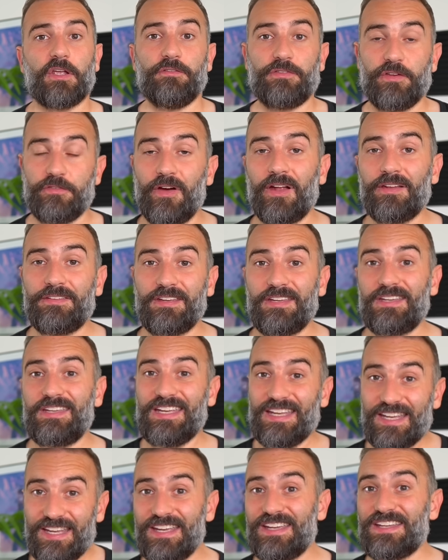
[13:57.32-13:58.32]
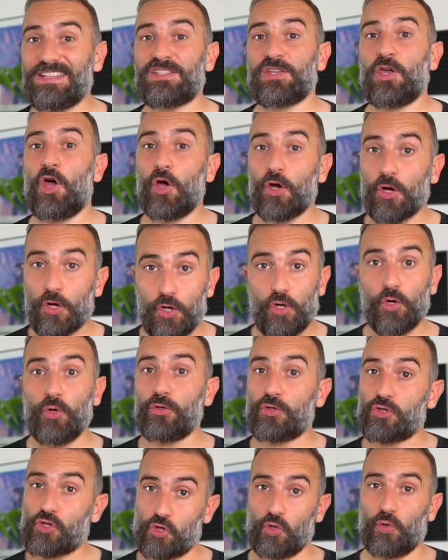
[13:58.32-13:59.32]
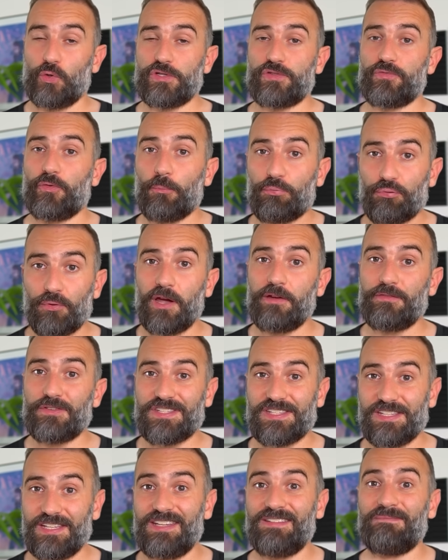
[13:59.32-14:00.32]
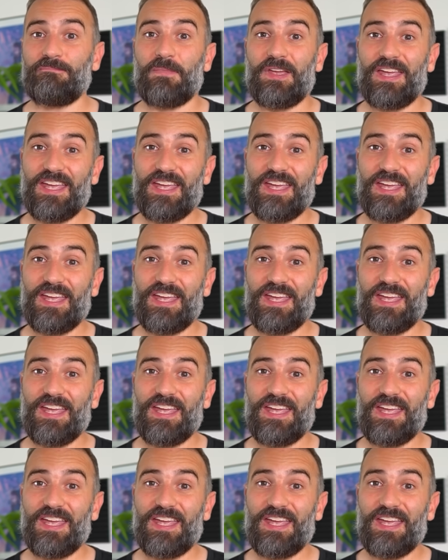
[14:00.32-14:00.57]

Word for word: Vivaldi is a good choice for privacy